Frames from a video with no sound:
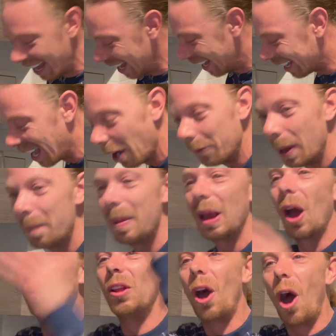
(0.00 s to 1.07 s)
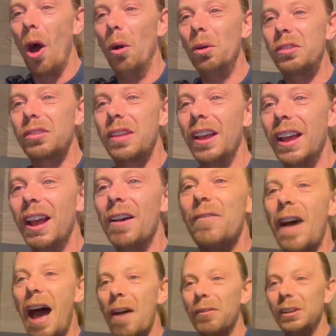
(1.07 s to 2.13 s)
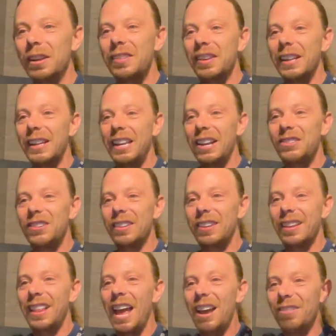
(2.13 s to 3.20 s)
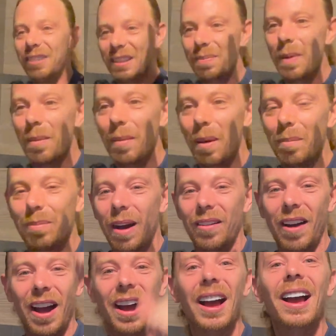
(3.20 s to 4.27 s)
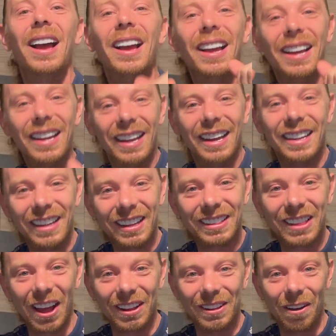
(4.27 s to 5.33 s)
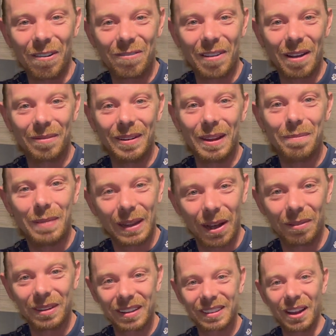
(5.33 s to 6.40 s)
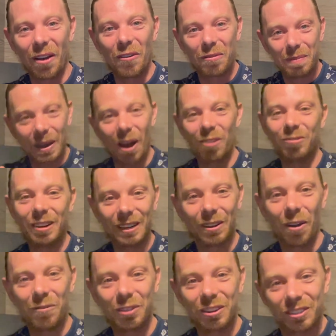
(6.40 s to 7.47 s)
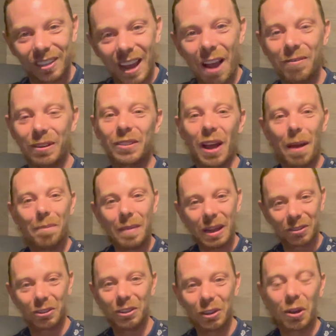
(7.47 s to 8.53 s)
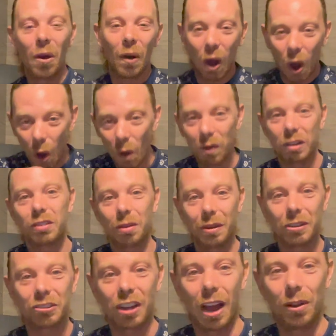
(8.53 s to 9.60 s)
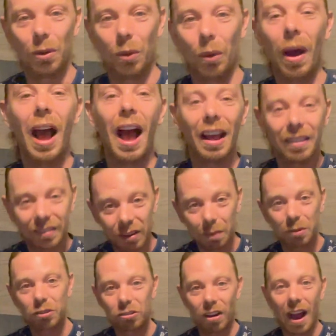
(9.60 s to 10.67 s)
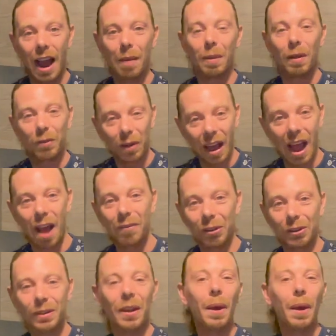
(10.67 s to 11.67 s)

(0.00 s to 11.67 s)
You get me? Big up the host for having us in the kitchen today. Respect my brother. You done know family, big up yourself, big up Ringo Vision every time. Make sure you go over to his channel and subscribe if you haven't.